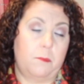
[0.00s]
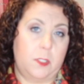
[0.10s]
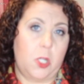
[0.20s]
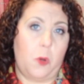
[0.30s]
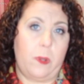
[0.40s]

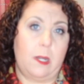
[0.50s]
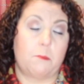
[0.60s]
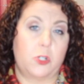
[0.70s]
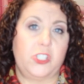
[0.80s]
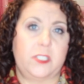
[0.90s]
to go in
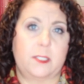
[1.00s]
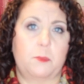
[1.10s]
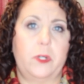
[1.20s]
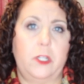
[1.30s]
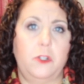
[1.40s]
and purchase a
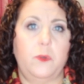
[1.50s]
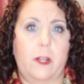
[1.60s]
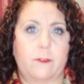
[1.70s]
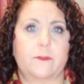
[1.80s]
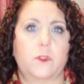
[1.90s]
brand new
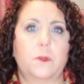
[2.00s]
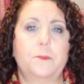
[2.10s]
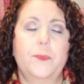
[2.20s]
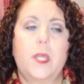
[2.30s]
Neverfull.